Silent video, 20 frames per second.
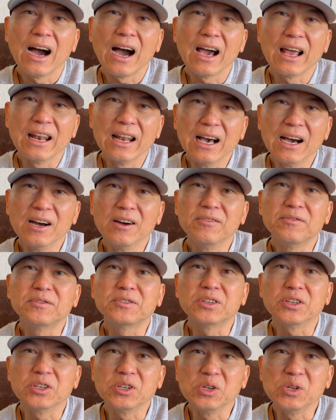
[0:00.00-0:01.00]
I
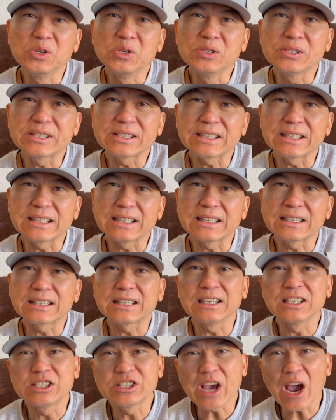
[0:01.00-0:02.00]
love to use
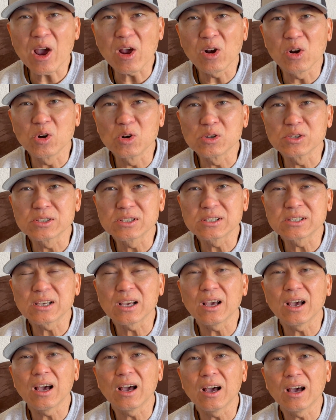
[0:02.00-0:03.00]
the gyro lures